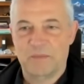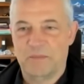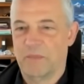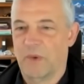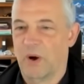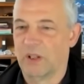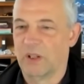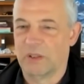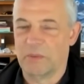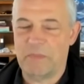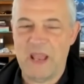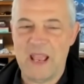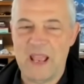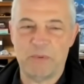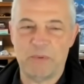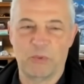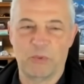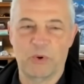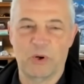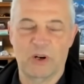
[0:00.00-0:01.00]
all the
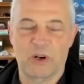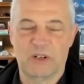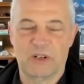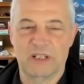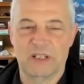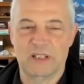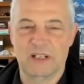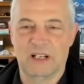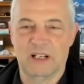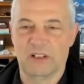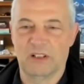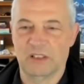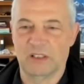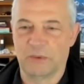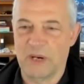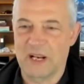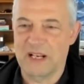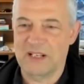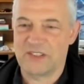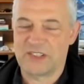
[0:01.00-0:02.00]
paperwork and got all the
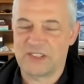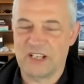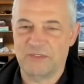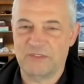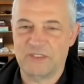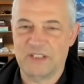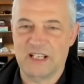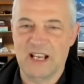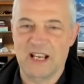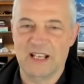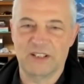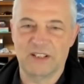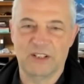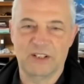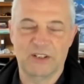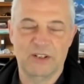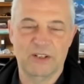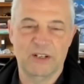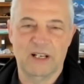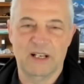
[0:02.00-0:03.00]
right stuff
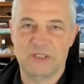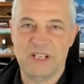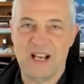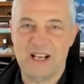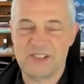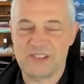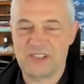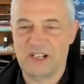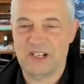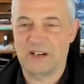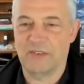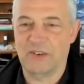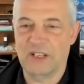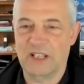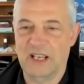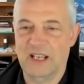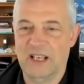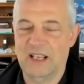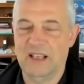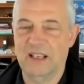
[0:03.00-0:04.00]
together, tested
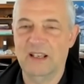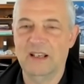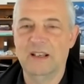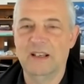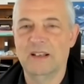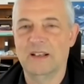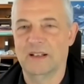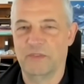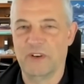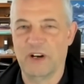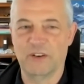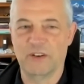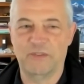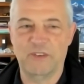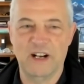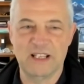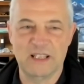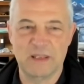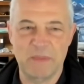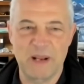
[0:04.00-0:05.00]
everything, and
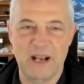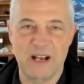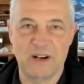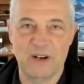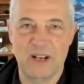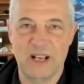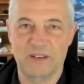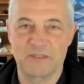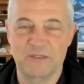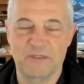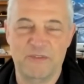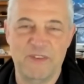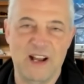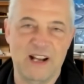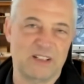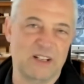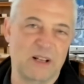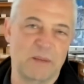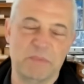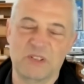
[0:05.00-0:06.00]
verified the battery had in
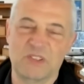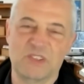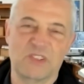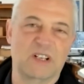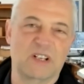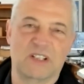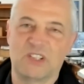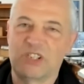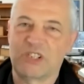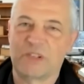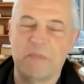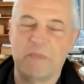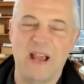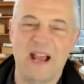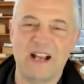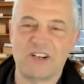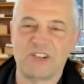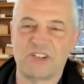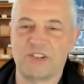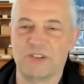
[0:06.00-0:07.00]
fact not been
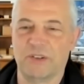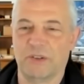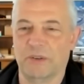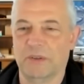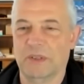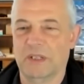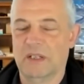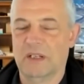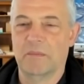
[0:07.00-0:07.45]
smashed or